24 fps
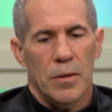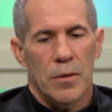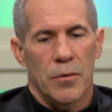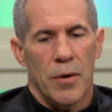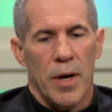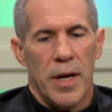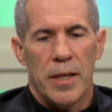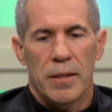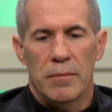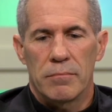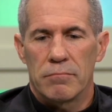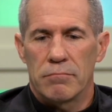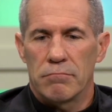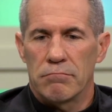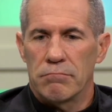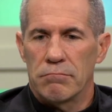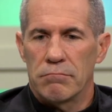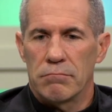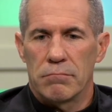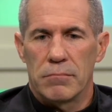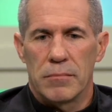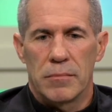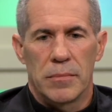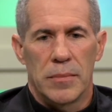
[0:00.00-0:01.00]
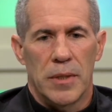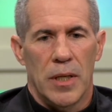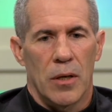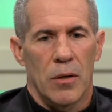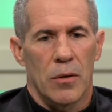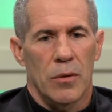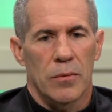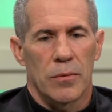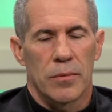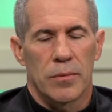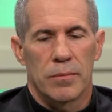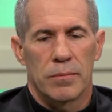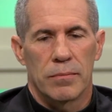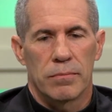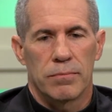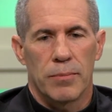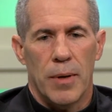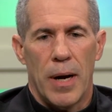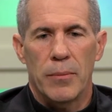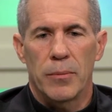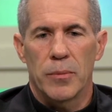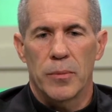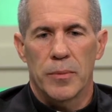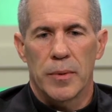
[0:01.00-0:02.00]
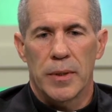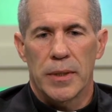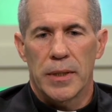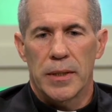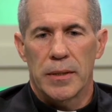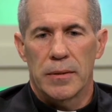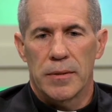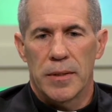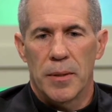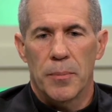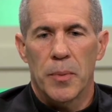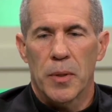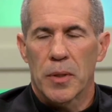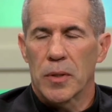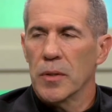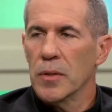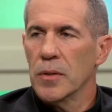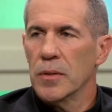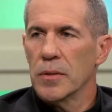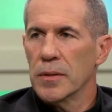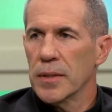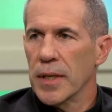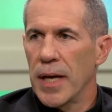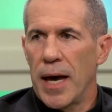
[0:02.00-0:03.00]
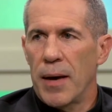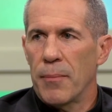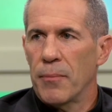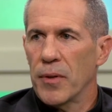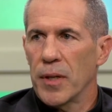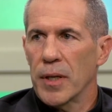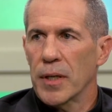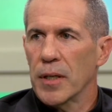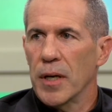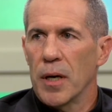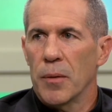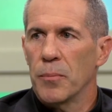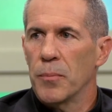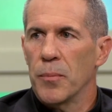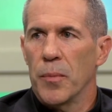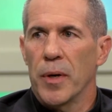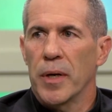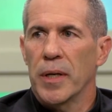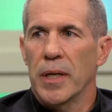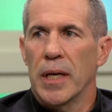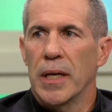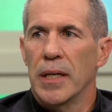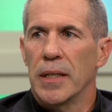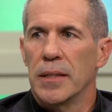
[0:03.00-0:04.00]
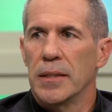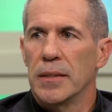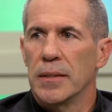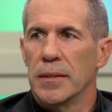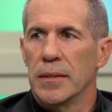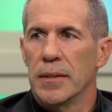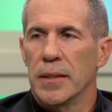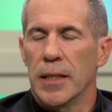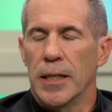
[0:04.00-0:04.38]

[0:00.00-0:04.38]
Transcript: Great, you know, probably typical Catholic upbringing.